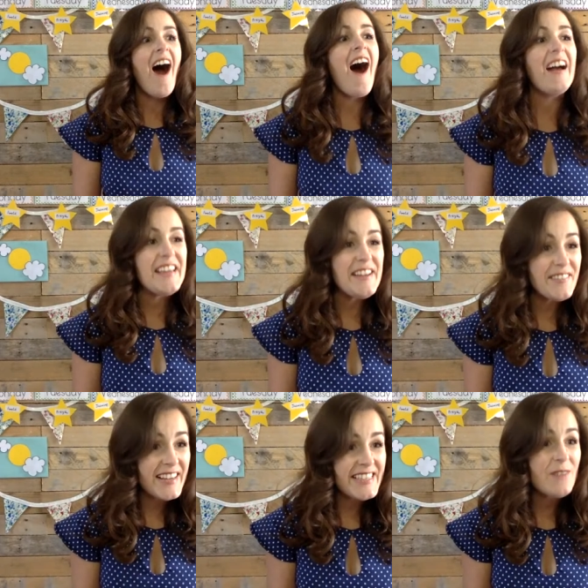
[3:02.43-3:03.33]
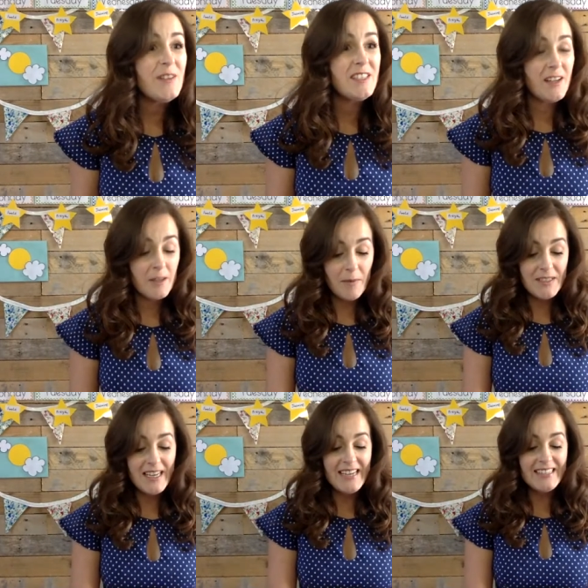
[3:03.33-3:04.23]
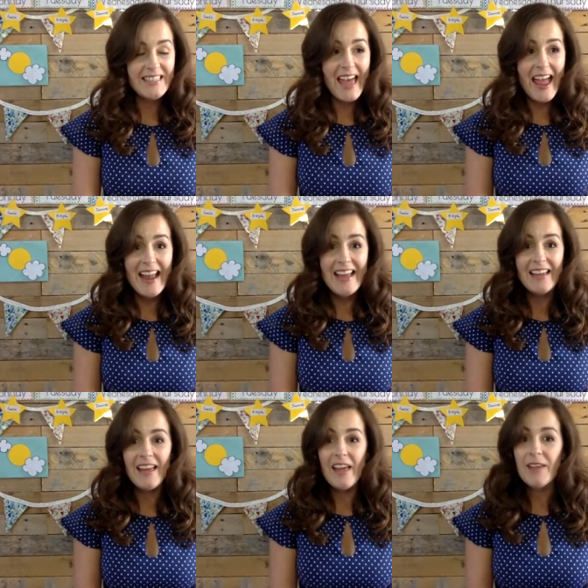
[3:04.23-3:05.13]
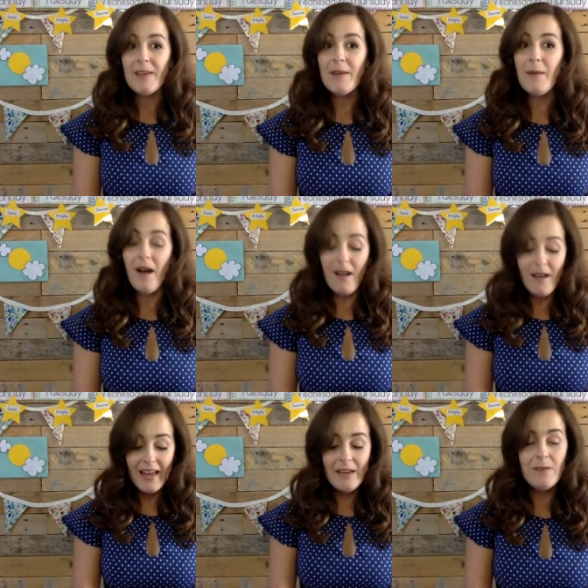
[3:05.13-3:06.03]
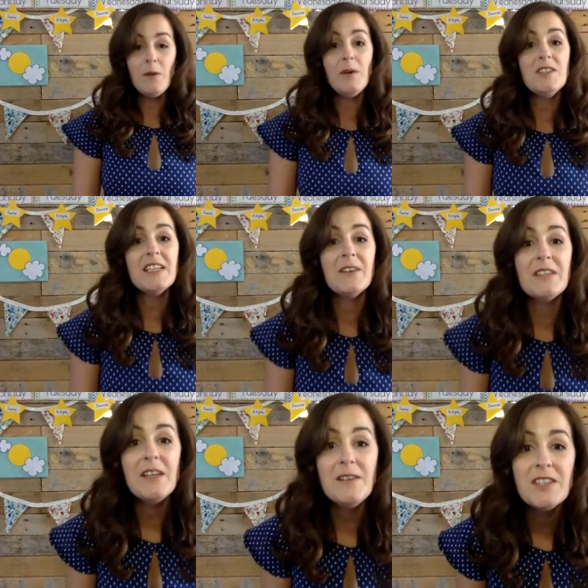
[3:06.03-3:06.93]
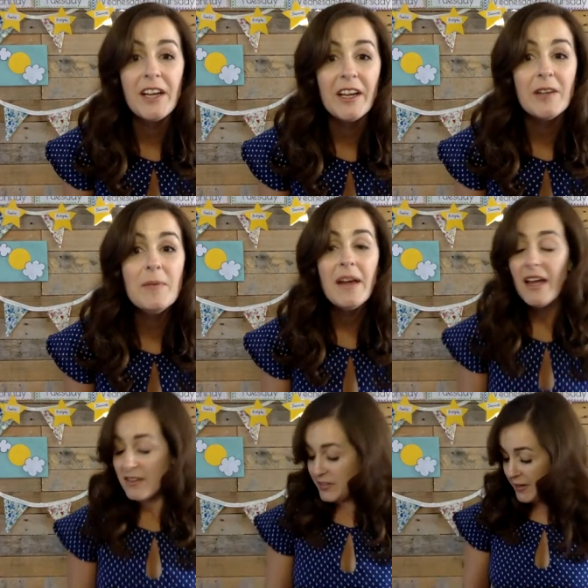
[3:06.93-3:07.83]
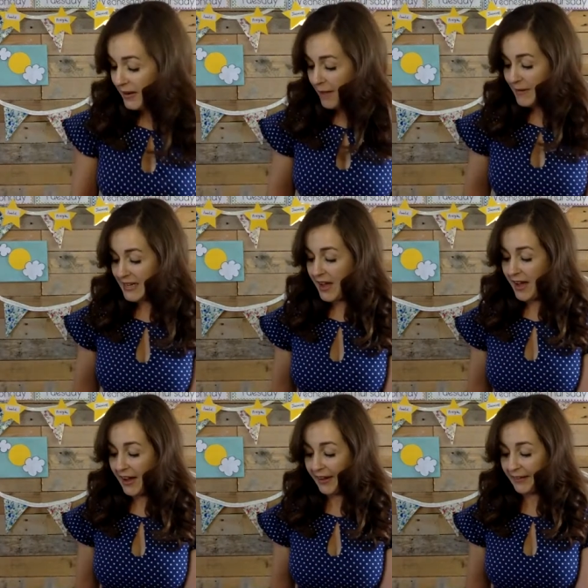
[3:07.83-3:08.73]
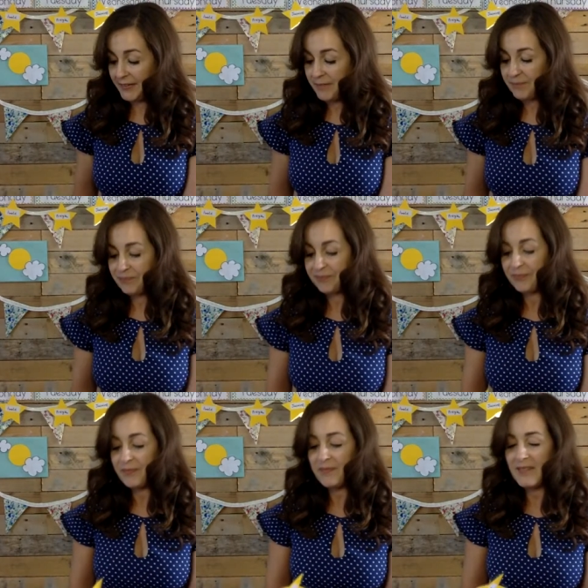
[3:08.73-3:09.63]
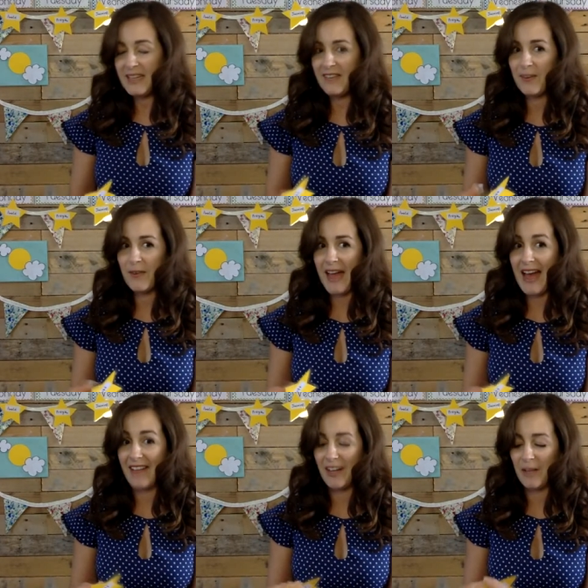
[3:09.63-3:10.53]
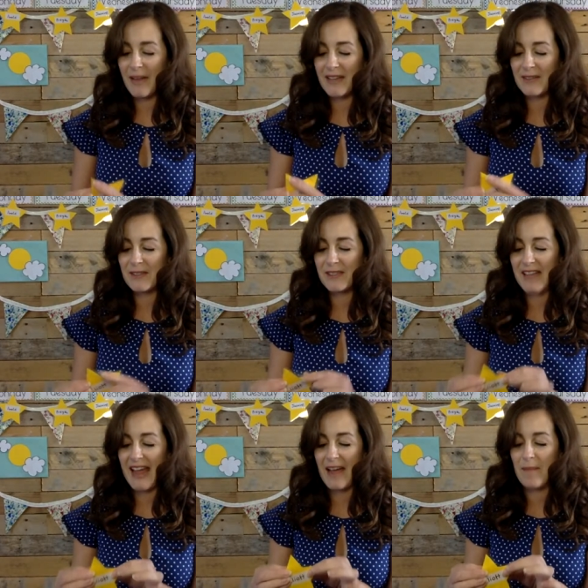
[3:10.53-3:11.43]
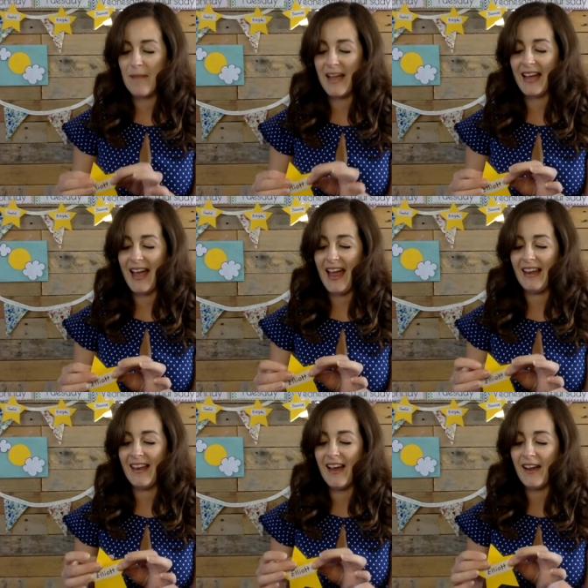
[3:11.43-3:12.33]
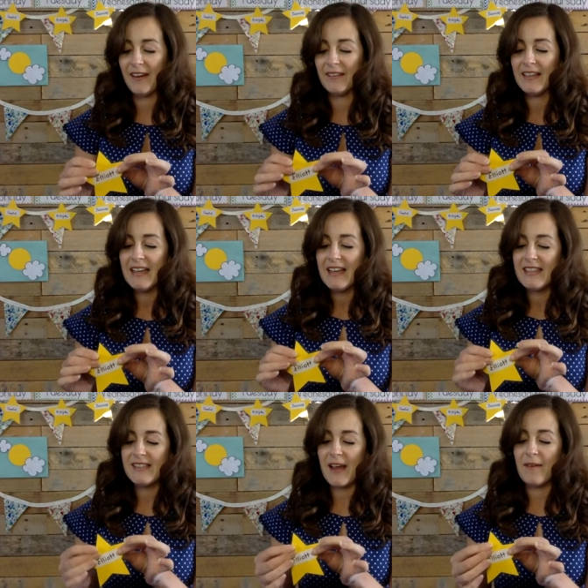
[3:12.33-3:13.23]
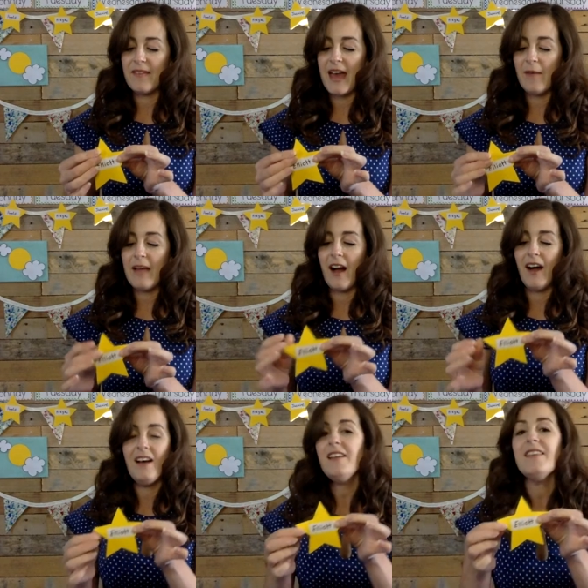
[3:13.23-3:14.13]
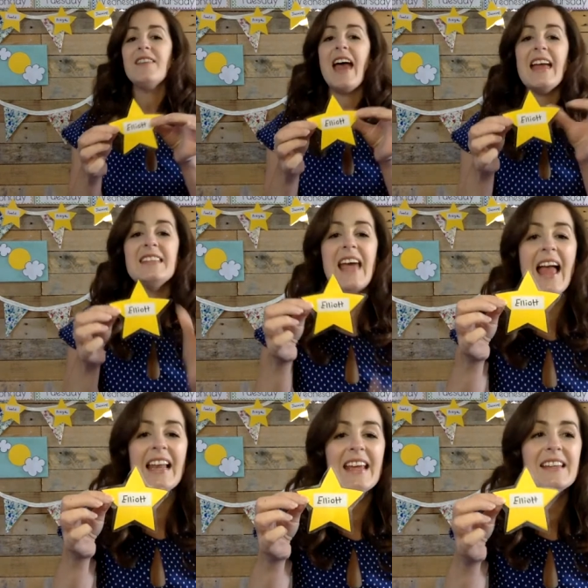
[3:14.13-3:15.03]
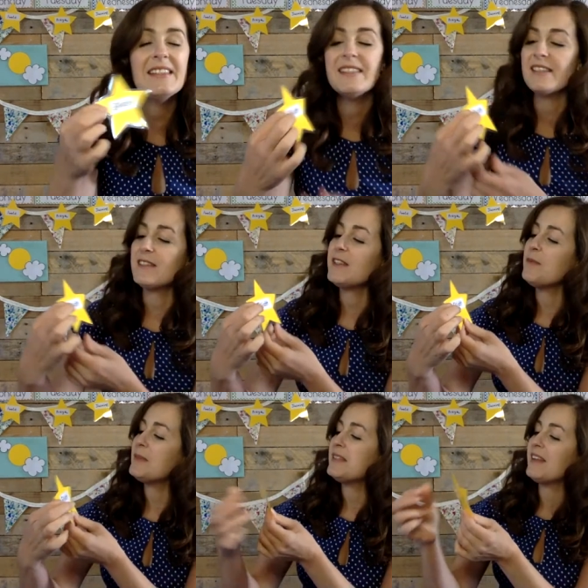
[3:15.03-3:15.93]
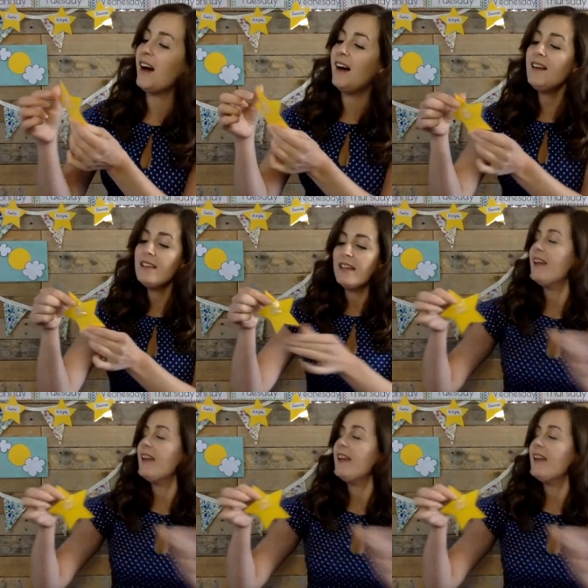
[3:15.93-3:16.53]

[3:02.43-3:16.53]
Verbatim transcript: Are you ready for junk modeling today? You are, and if you're watching on YouTube, do let me know if you're there, and I'll make sure to say a big hello. So there we are. There's Elliot's superstar,